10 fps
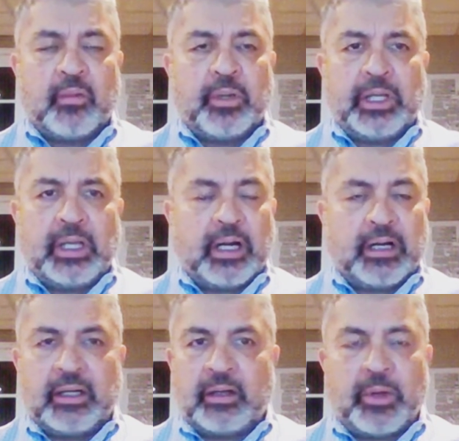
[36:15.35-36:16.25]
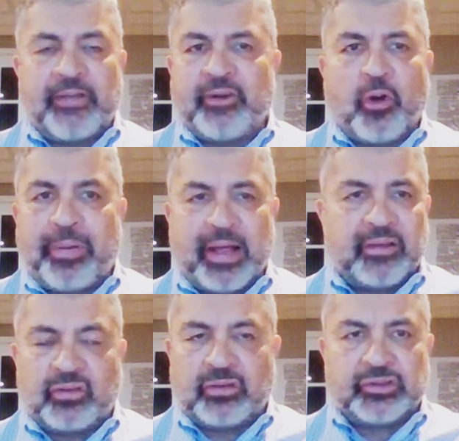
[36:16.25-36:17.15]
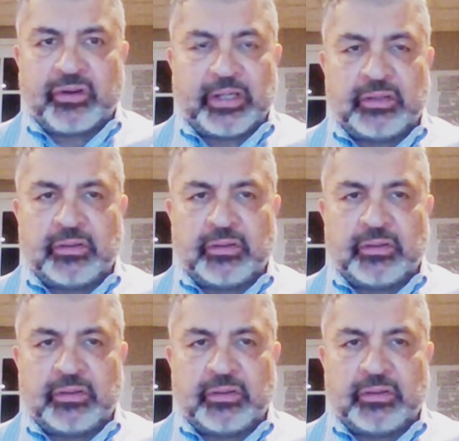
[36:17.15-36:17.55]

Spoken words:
We have no plans or trying